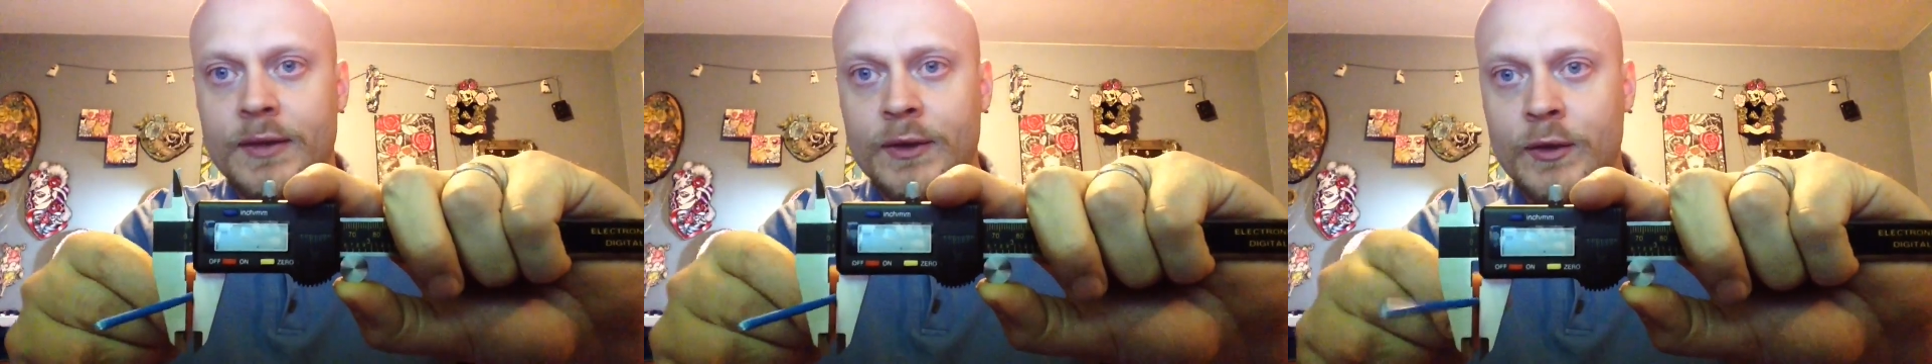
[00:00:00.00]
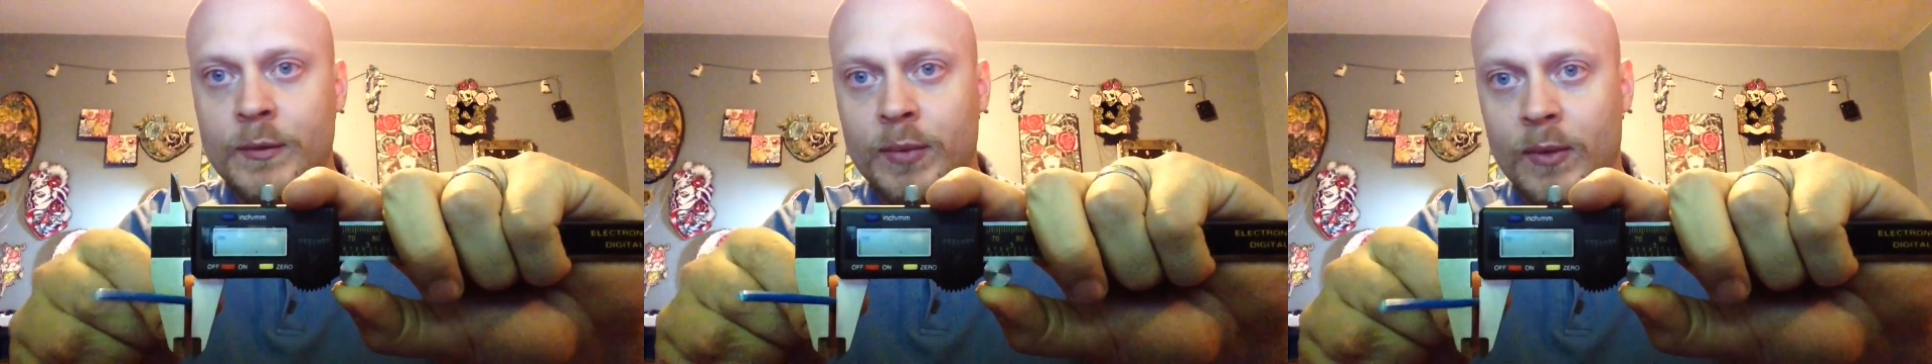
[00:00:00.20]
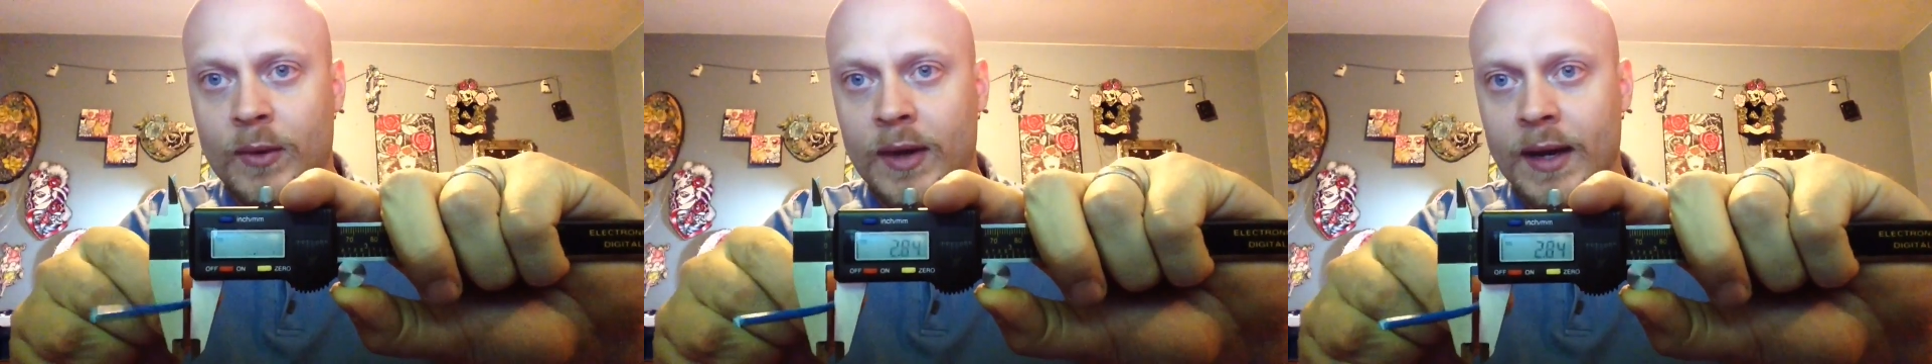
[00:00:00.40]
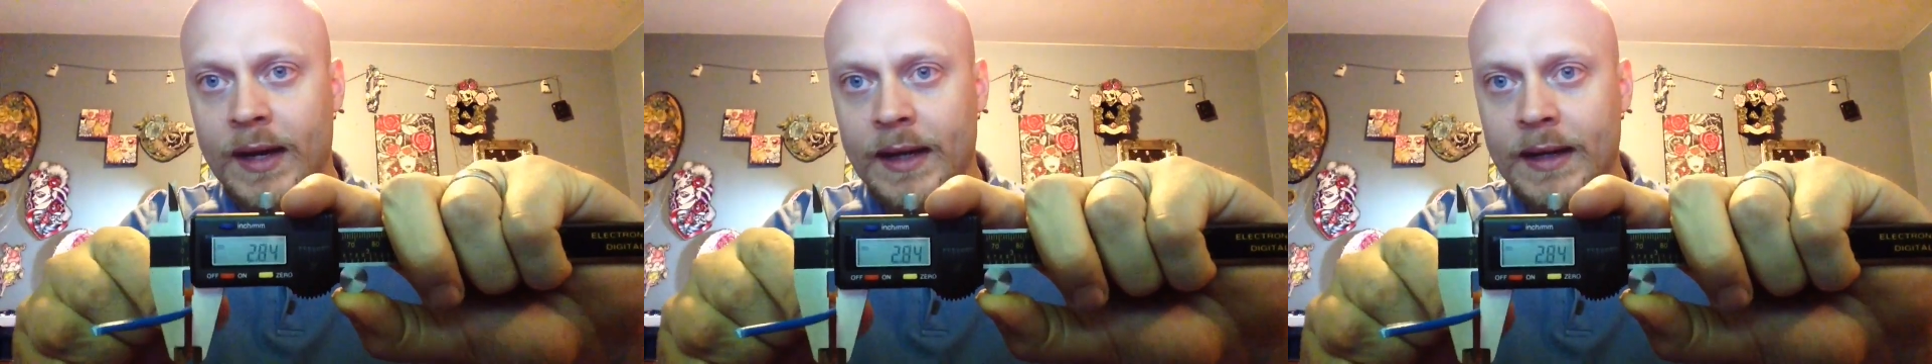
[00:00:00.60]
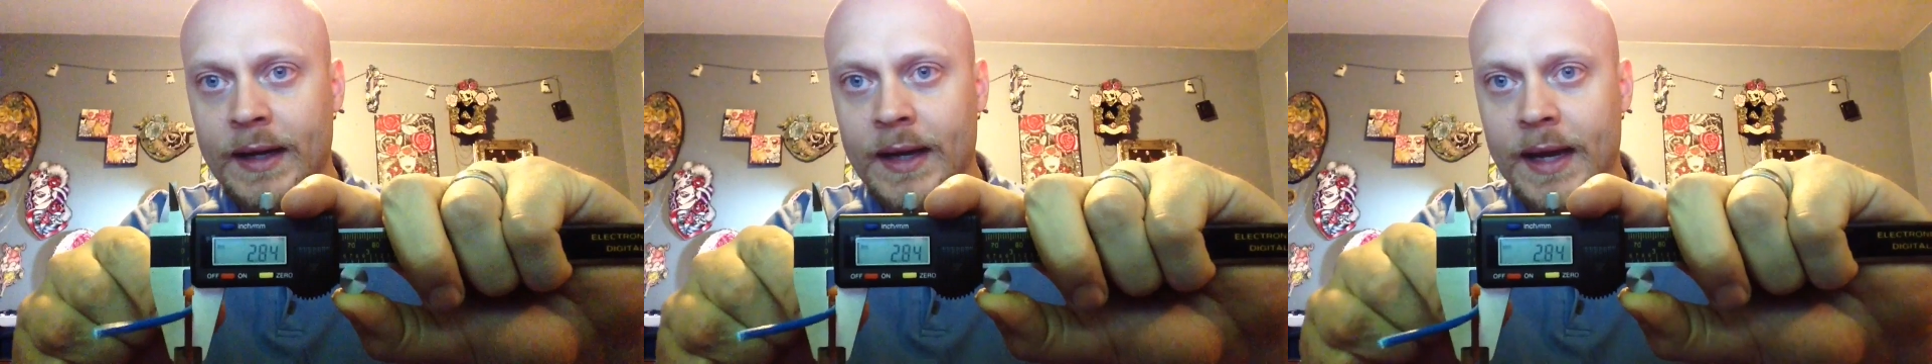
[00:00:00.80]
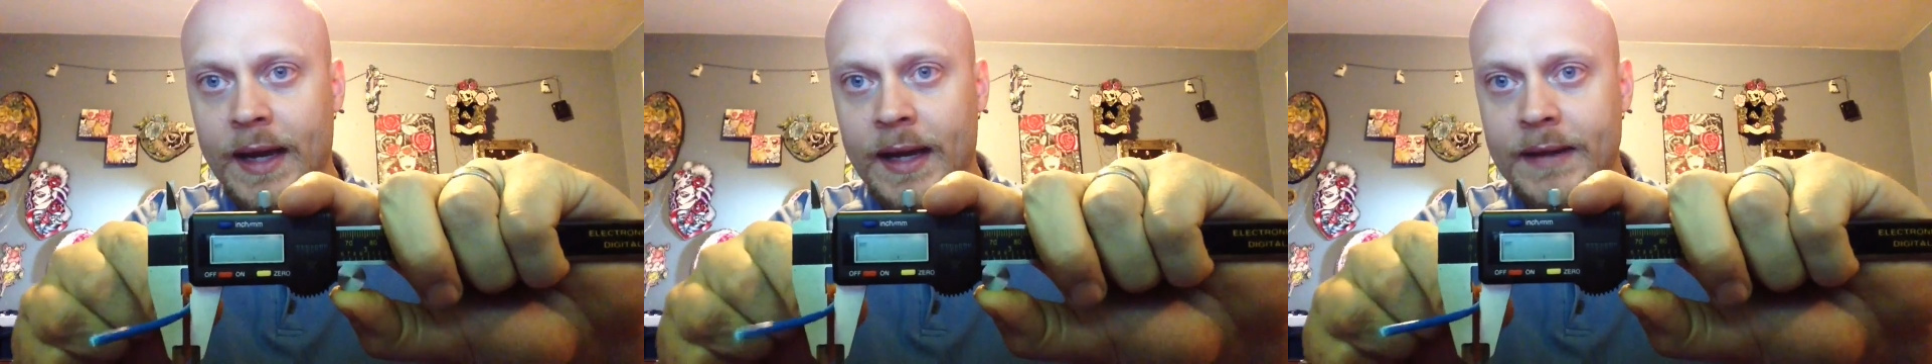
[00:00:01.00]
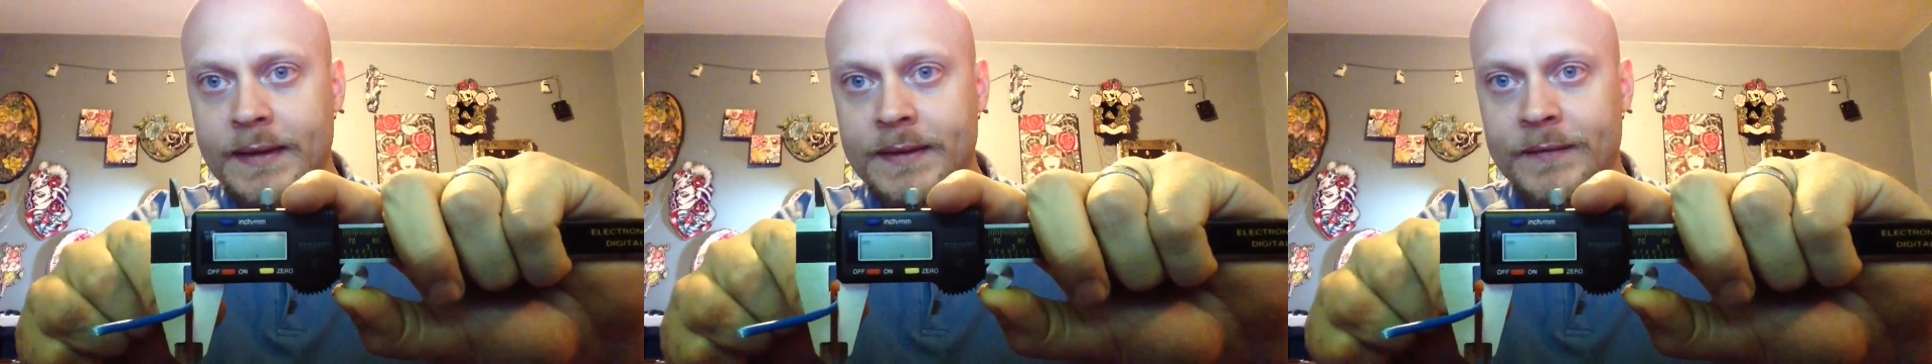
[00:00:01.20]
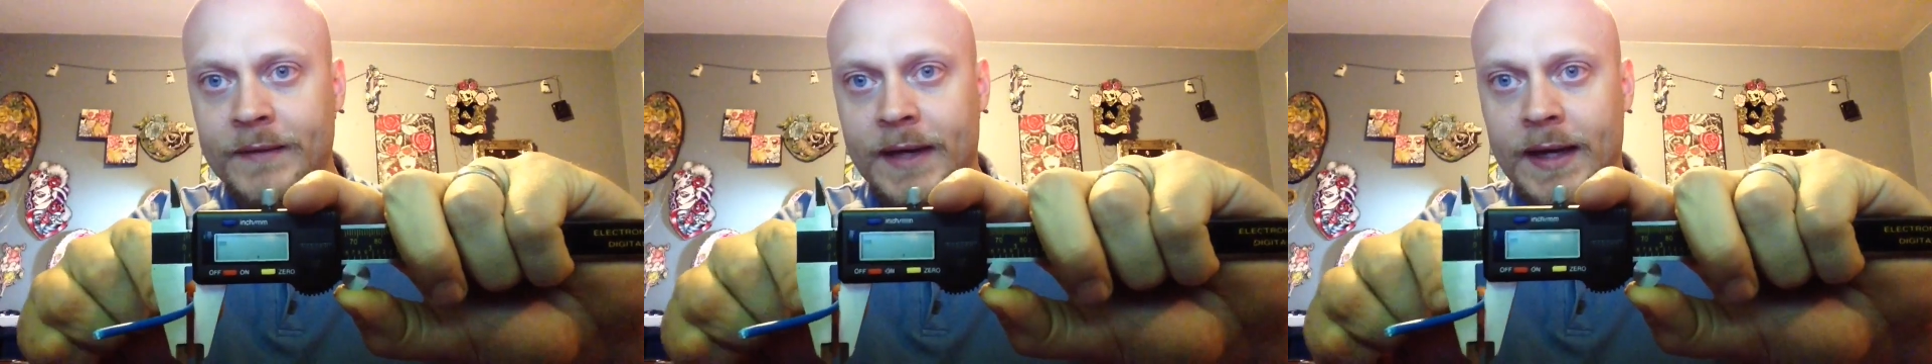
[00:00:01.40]

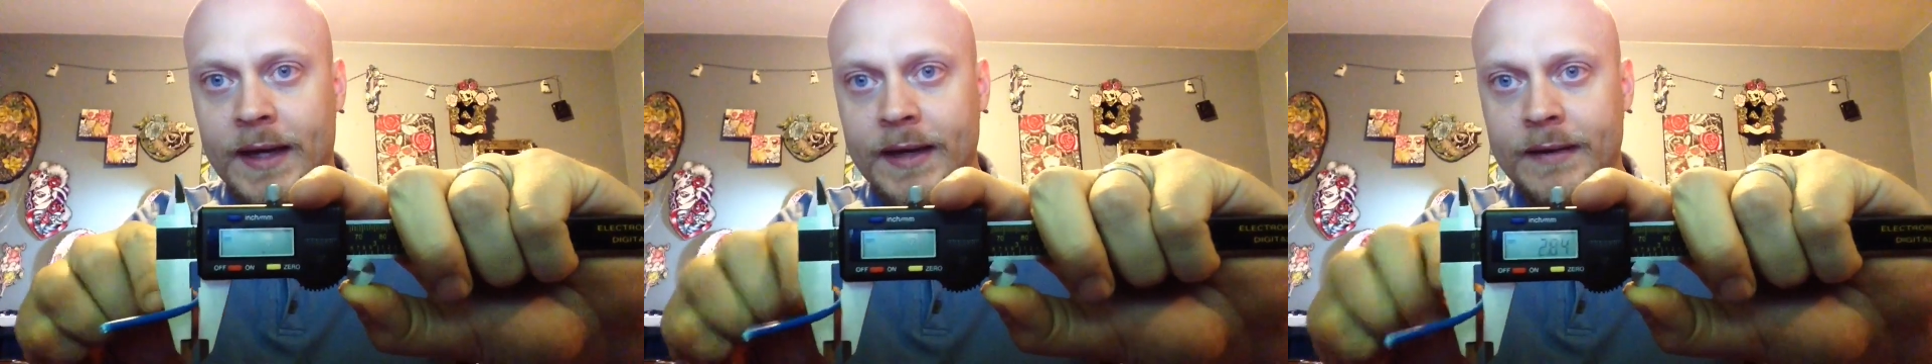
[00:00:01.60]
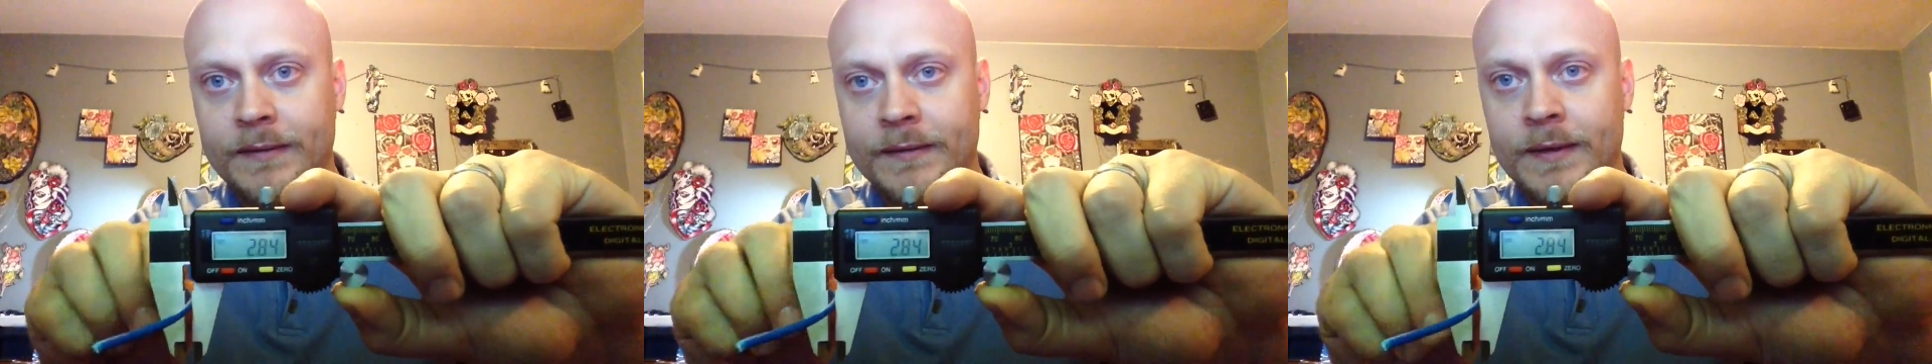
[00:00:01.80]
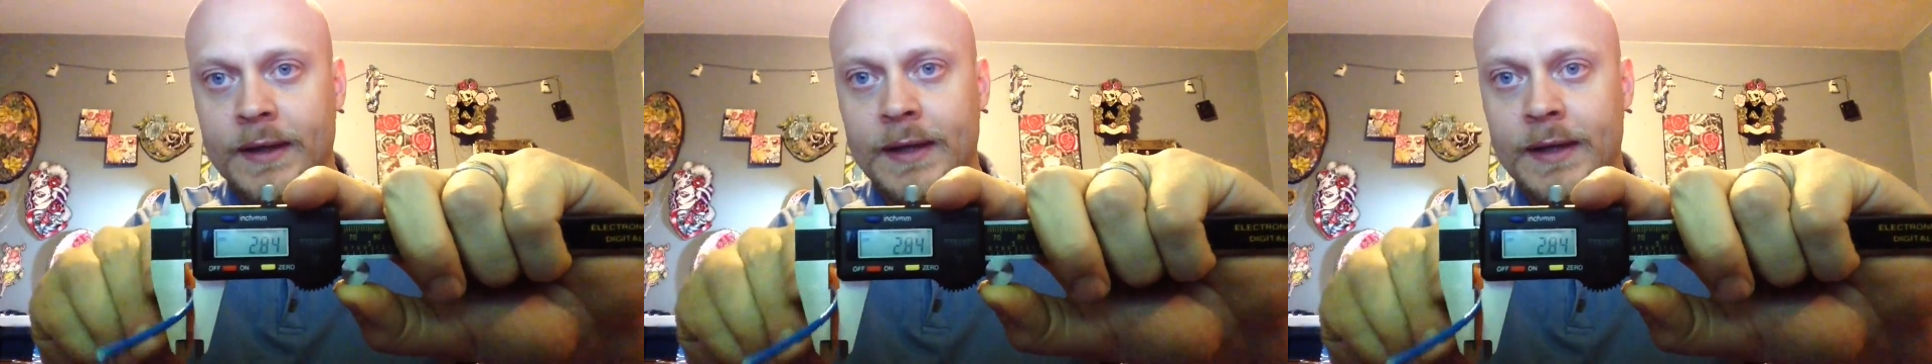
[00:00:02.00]
2.85,